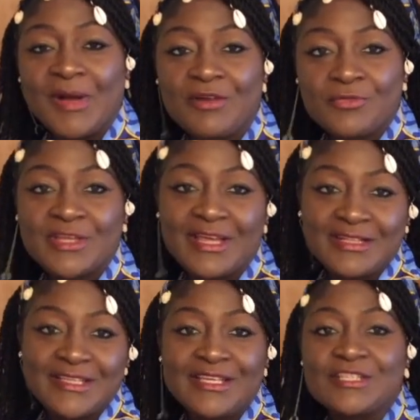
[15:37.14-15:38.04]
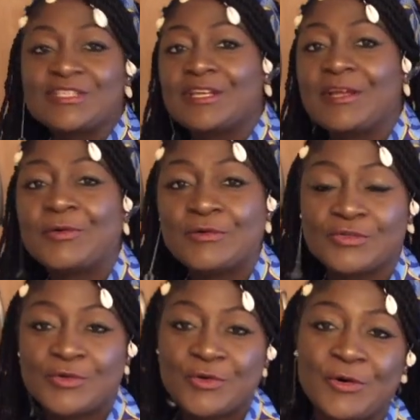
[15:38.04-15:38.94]
African dish,
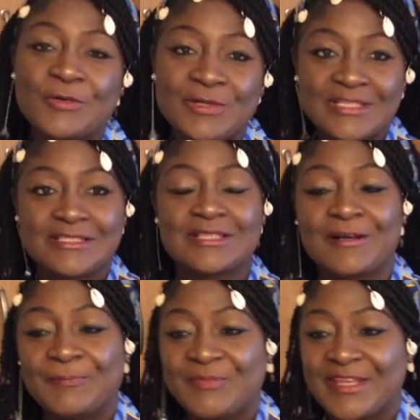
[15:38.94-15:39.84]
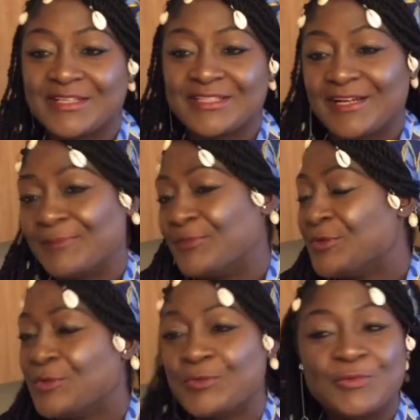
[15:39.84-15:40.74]
also Congolese dish,
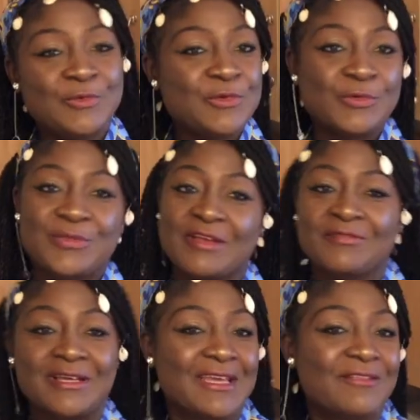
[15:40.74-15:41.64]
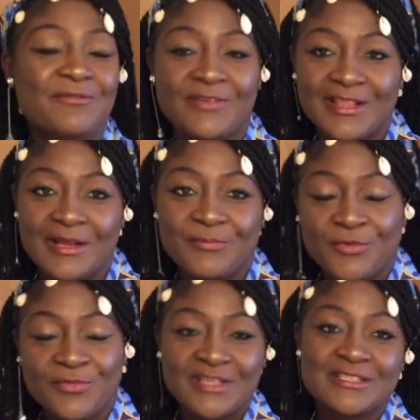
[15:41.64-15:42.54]
you never get fed up of
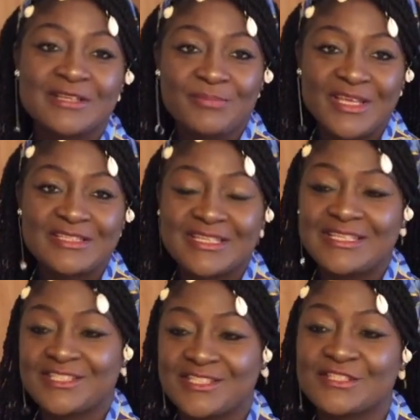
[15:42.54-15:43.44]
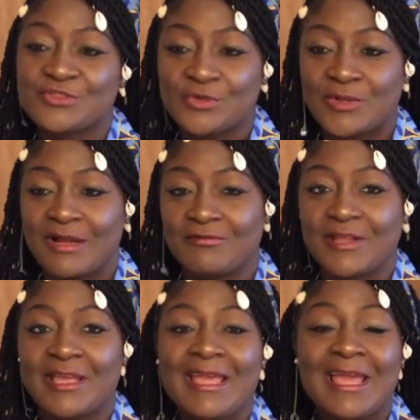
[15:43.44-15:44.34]
eating beans. It's just so
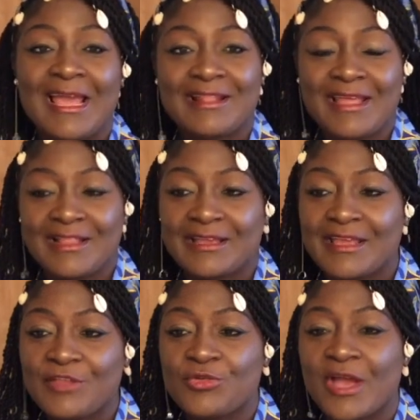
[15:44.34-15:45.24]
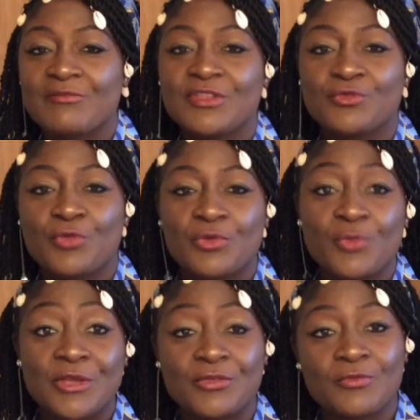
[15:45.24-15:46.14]
lovely. And then again, you have different
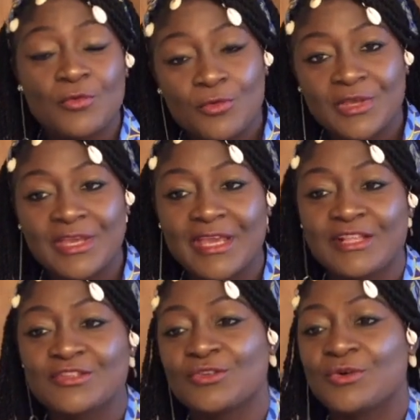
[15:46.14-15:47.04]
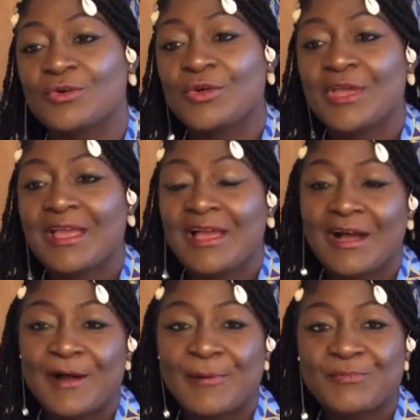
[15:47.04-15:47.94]
ways of cooking it, so
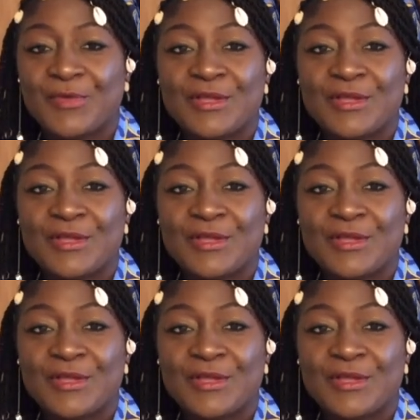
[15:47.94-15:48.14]
um,